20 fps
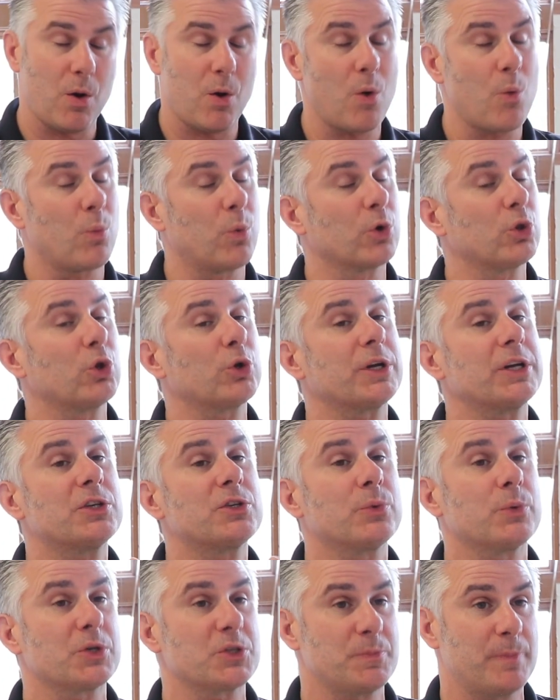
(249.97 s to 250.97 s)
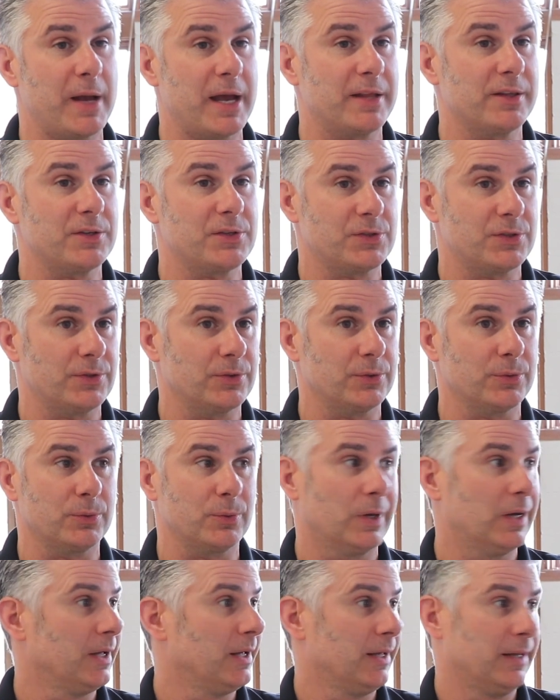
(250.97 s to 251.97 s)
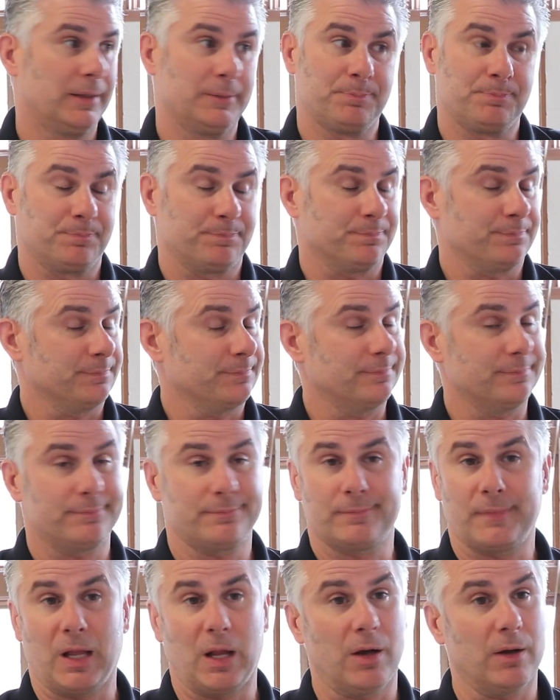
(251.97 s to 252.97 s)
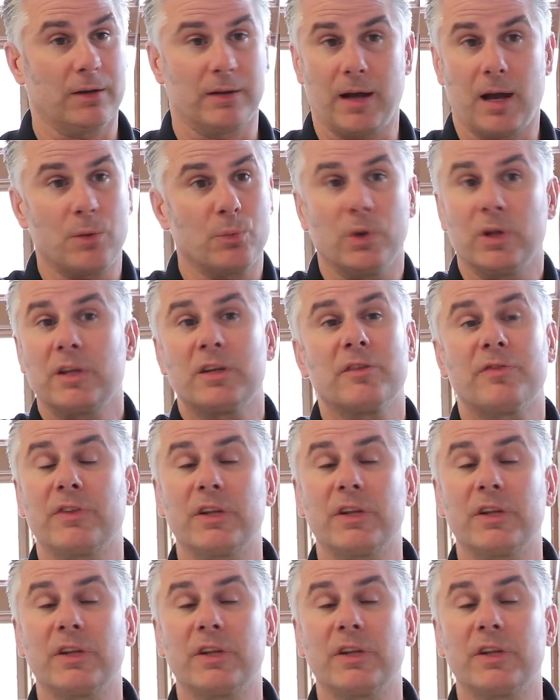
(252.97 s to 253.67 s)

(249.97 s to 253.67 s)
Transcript: we're looking to expand this to, God willing, the